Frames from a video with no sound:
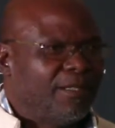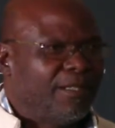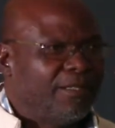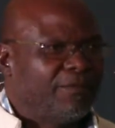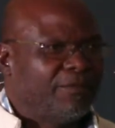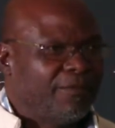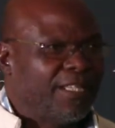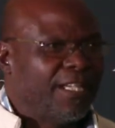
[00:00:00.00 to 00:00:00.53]

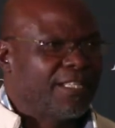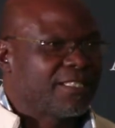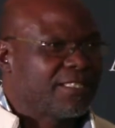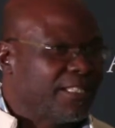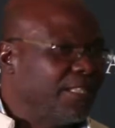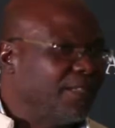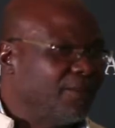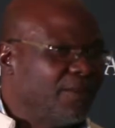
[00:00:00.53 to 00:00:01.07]
if they are
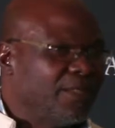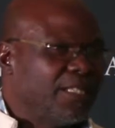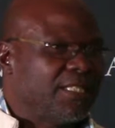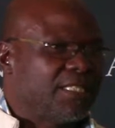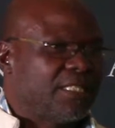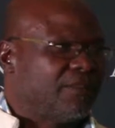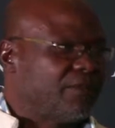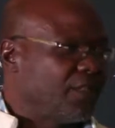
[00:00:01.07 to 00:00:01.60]
staying with the
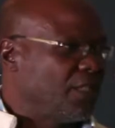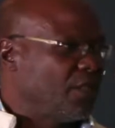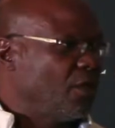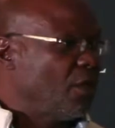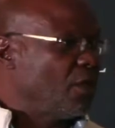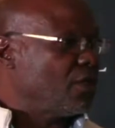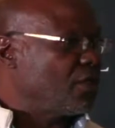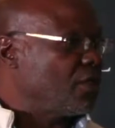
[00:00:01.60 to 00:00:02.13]
chiefs. And
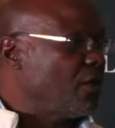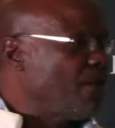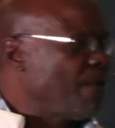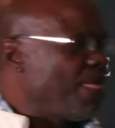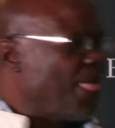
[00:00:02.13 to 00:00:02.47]
also,